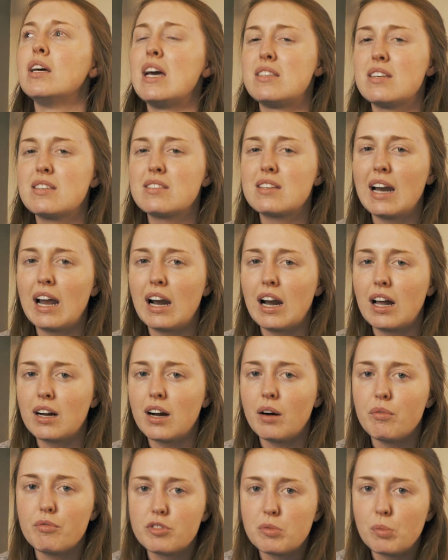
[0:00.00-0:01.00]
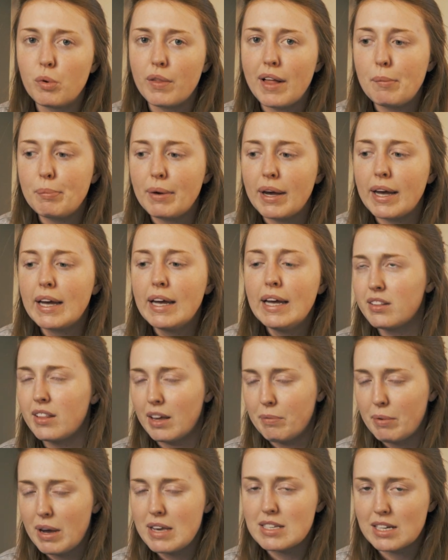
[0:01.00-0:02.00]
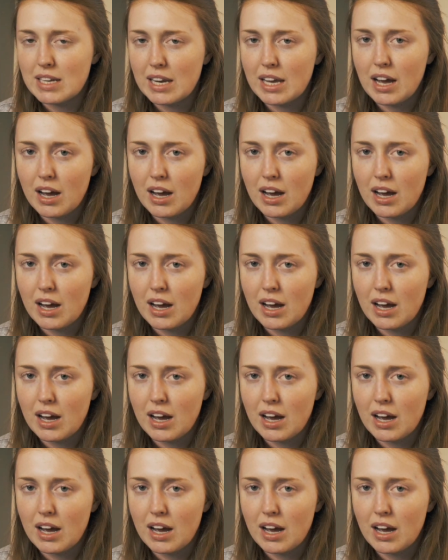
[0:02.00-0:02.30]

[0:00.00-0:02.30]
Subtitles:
It's just a little uncomfortable, that bit. They basically